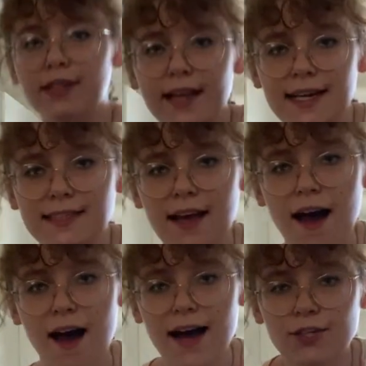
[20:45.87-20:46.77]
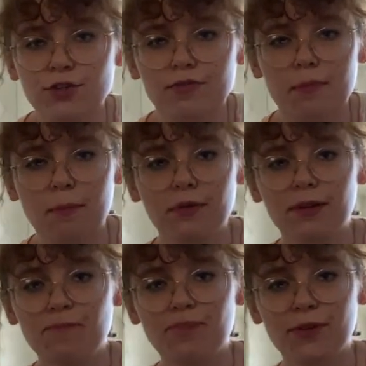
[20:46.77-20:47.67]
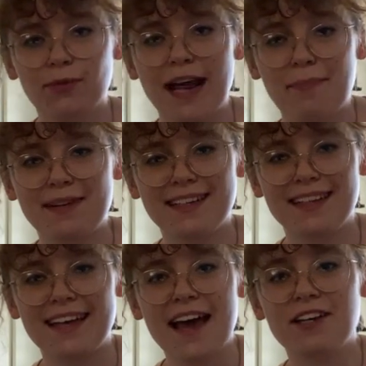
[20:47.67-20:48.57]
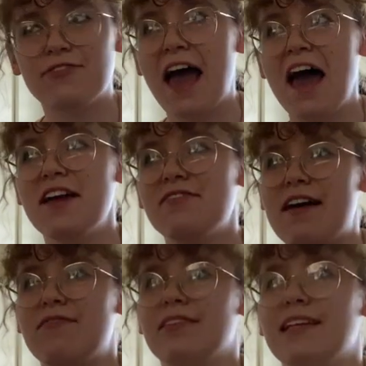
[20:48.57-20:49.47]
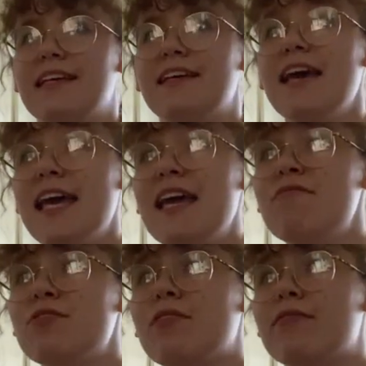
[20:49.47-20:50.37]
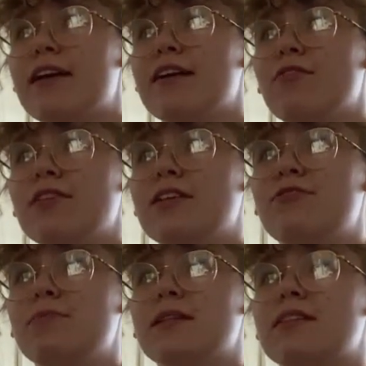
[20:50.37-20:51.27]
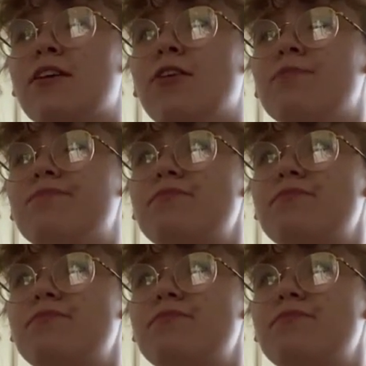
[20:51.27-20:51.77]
realize I don't remember what happened at the end of Anne of Avonlea, even though I read it only a few months ago.